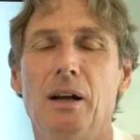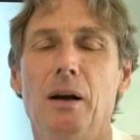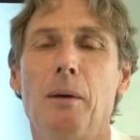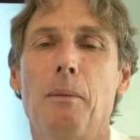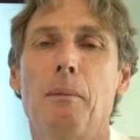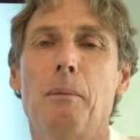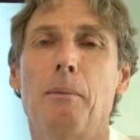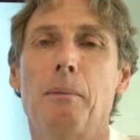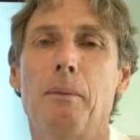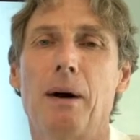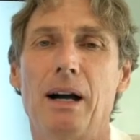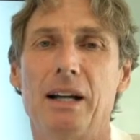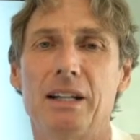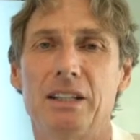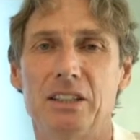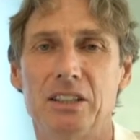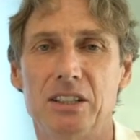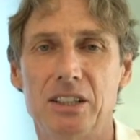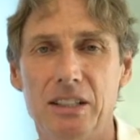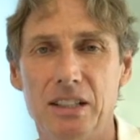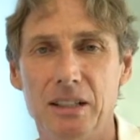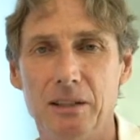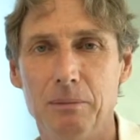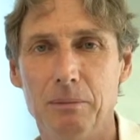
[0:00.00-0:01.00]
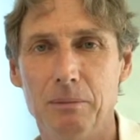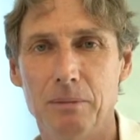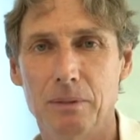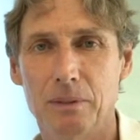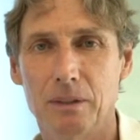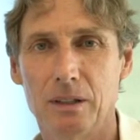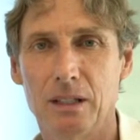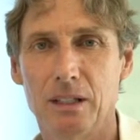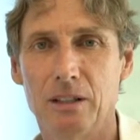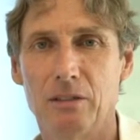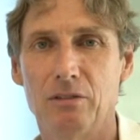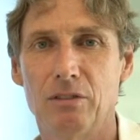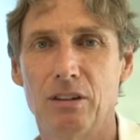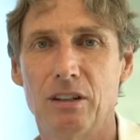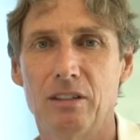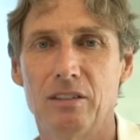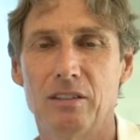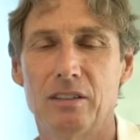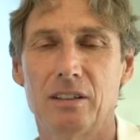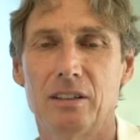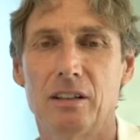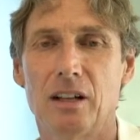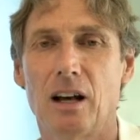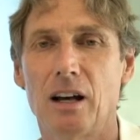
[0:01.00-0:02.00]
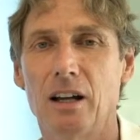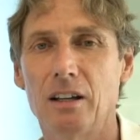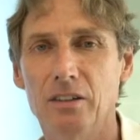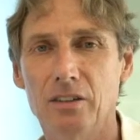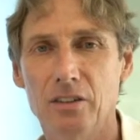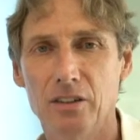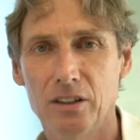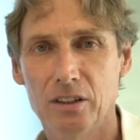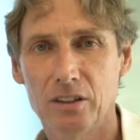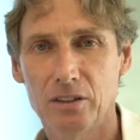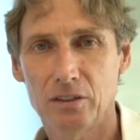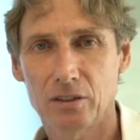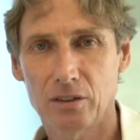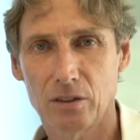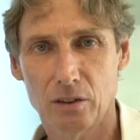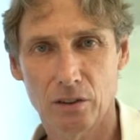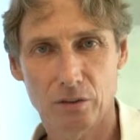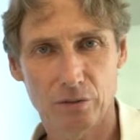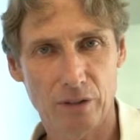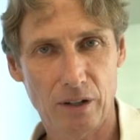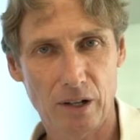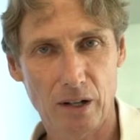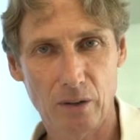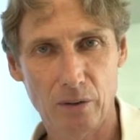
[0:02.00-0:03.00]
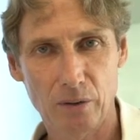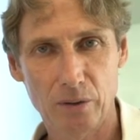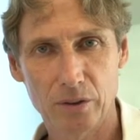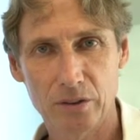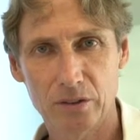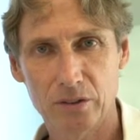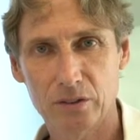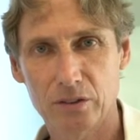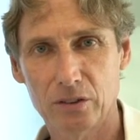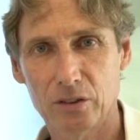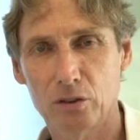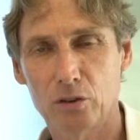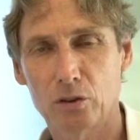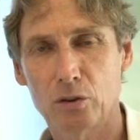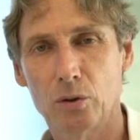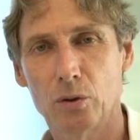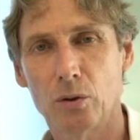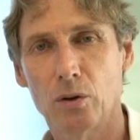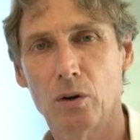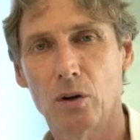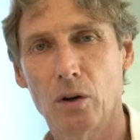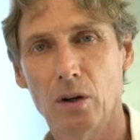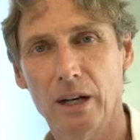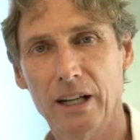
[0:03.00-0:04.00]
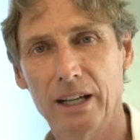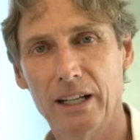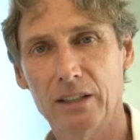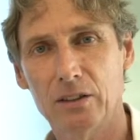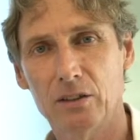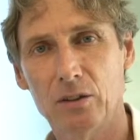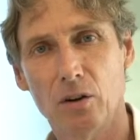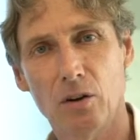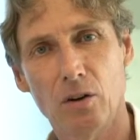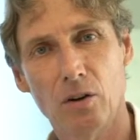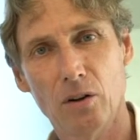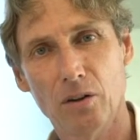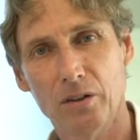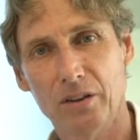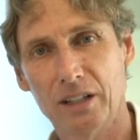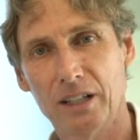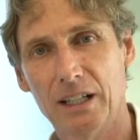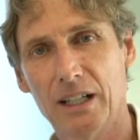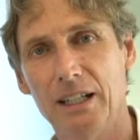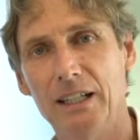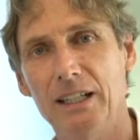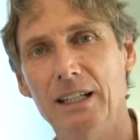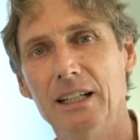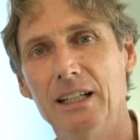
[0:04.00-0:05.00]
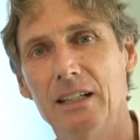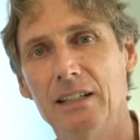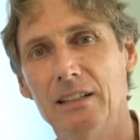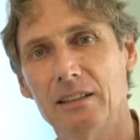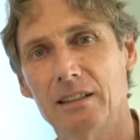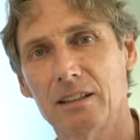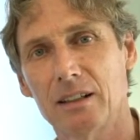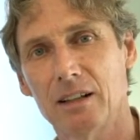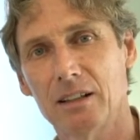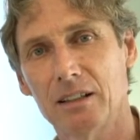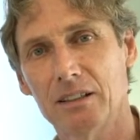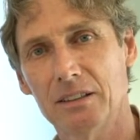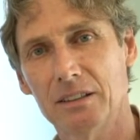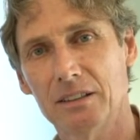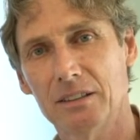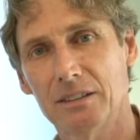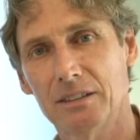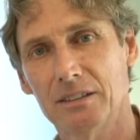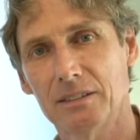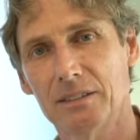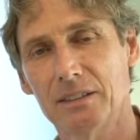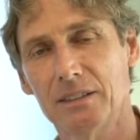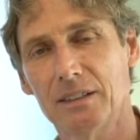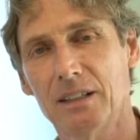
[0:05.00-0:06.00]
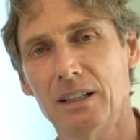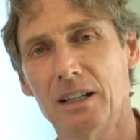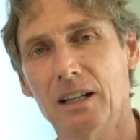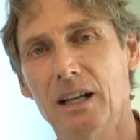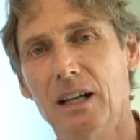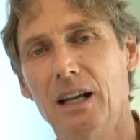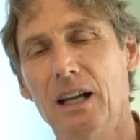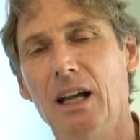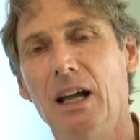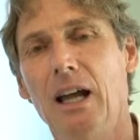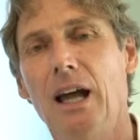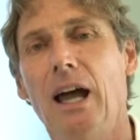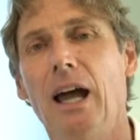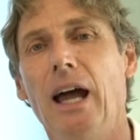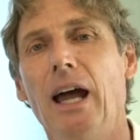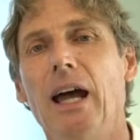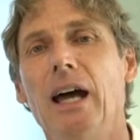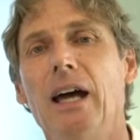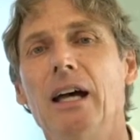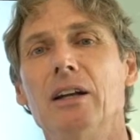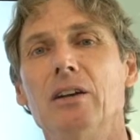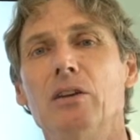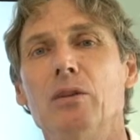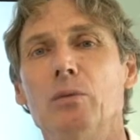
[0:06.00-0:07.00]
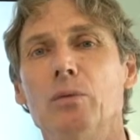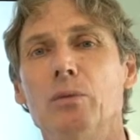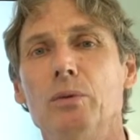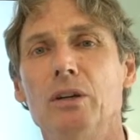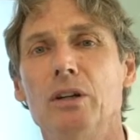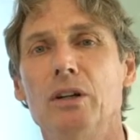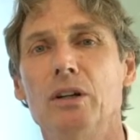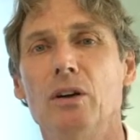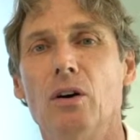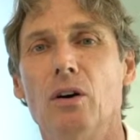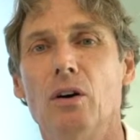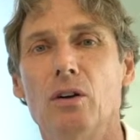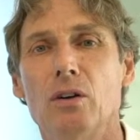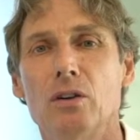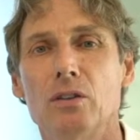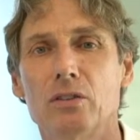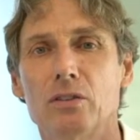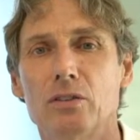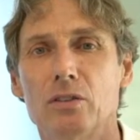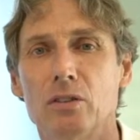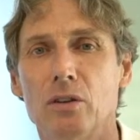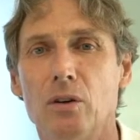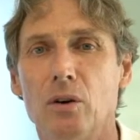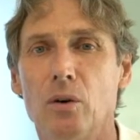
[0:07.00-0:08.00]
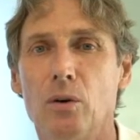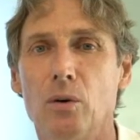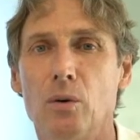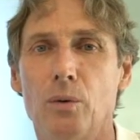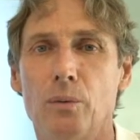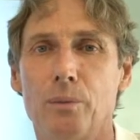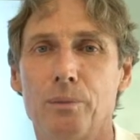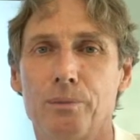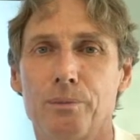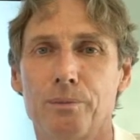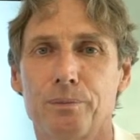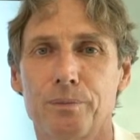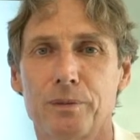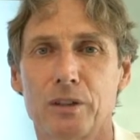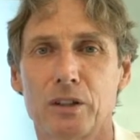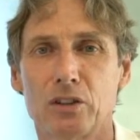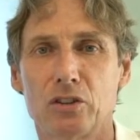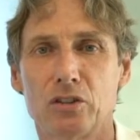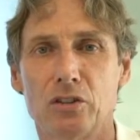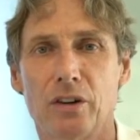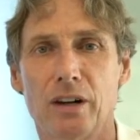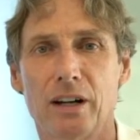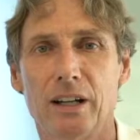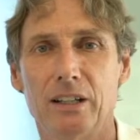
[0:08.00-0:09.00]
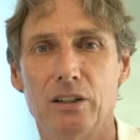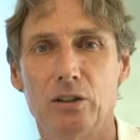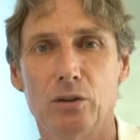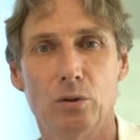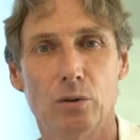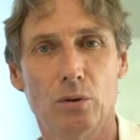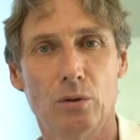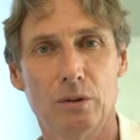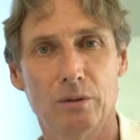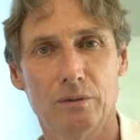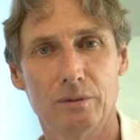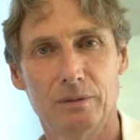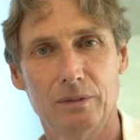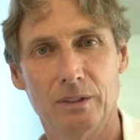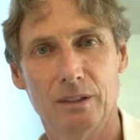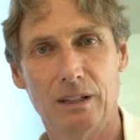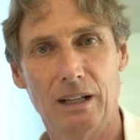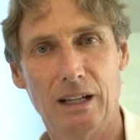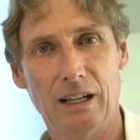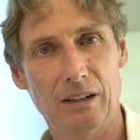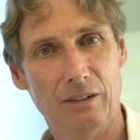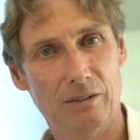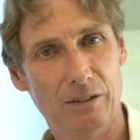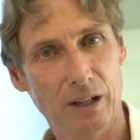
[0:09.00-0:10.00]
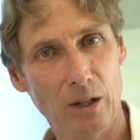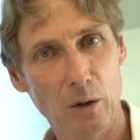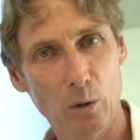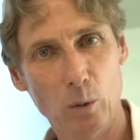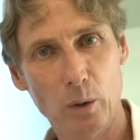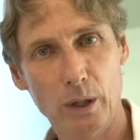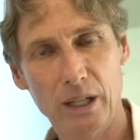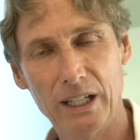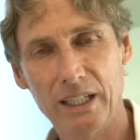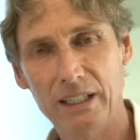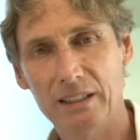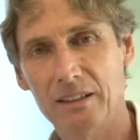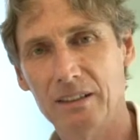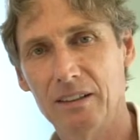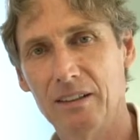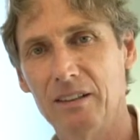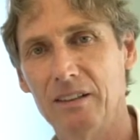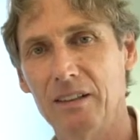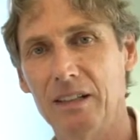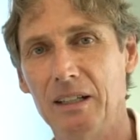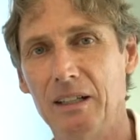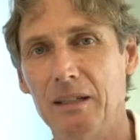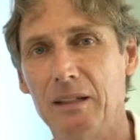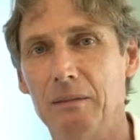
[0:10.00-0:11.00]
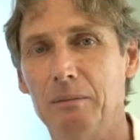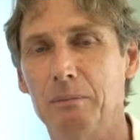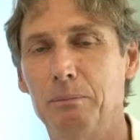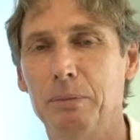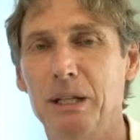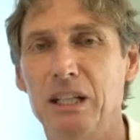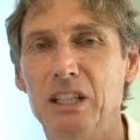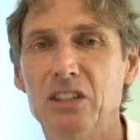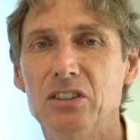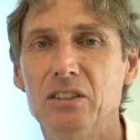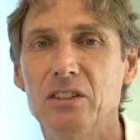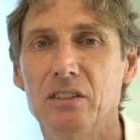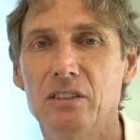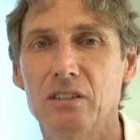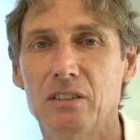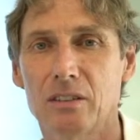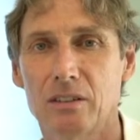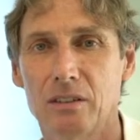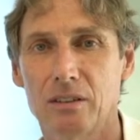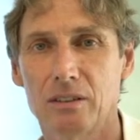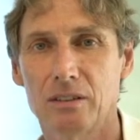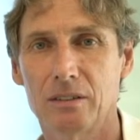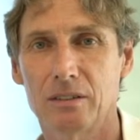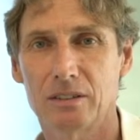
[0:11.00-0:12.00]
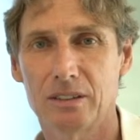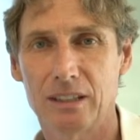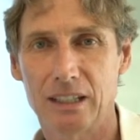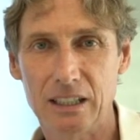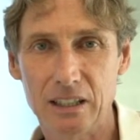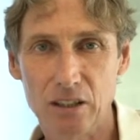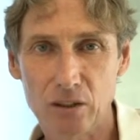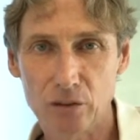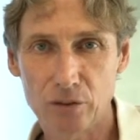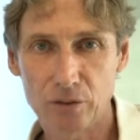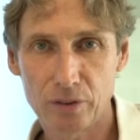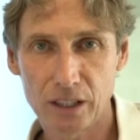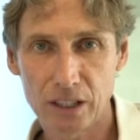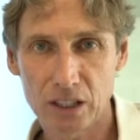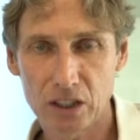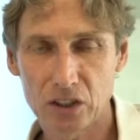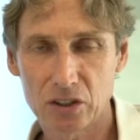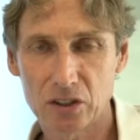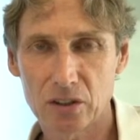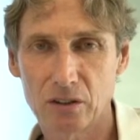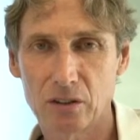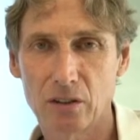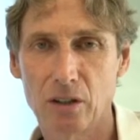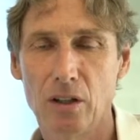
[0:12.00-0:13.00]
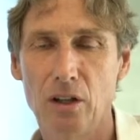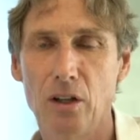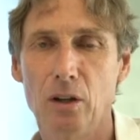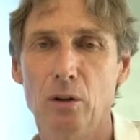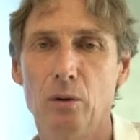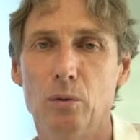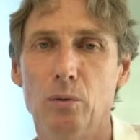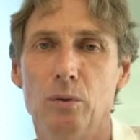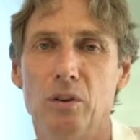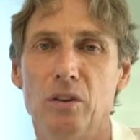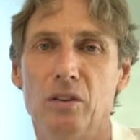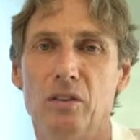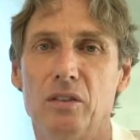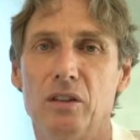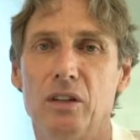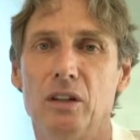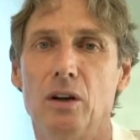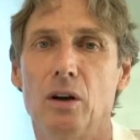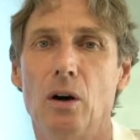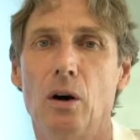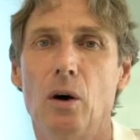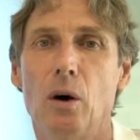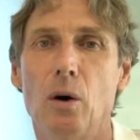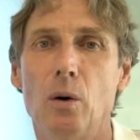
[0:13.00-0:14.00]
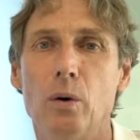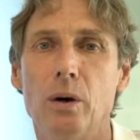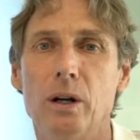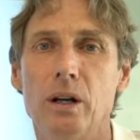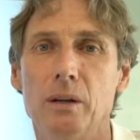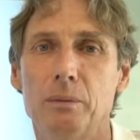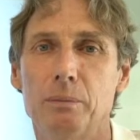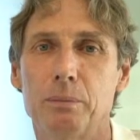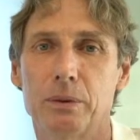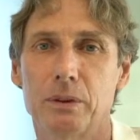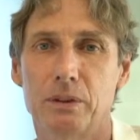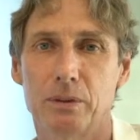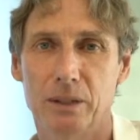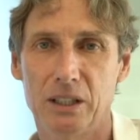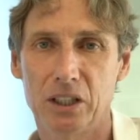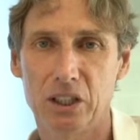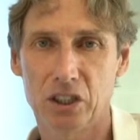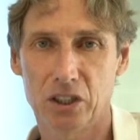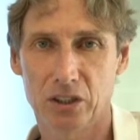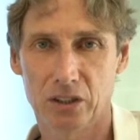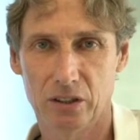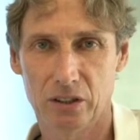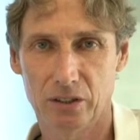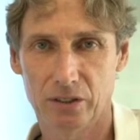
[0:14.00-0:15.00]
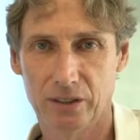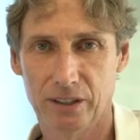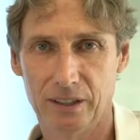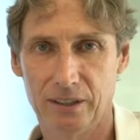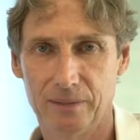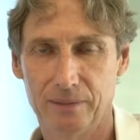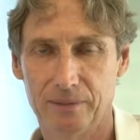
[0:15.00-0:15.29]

My team invested hundreds of hours to collect all the clinical data, and we also tried to evaluate the patient's satisfaction with the OHIP questionnaire.